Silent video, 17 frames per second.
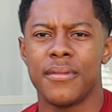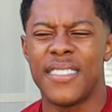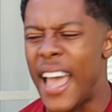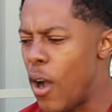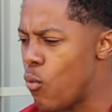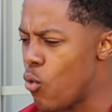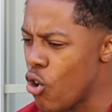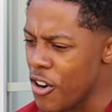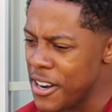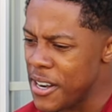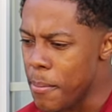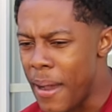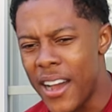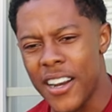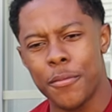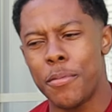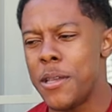Not worried
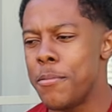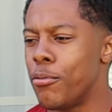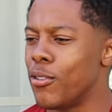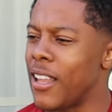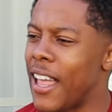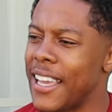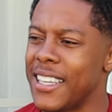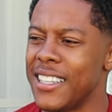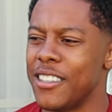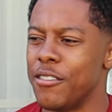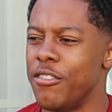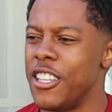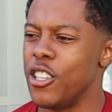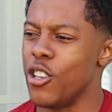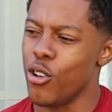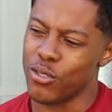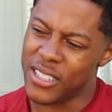about if people liking the
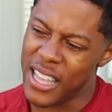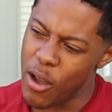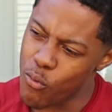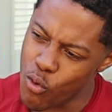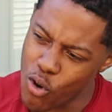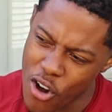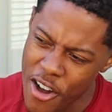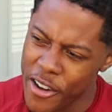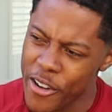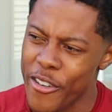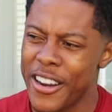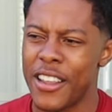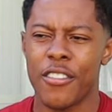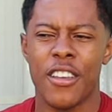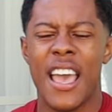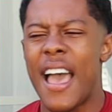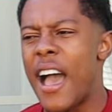videos, not
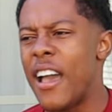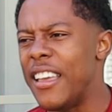wondering if,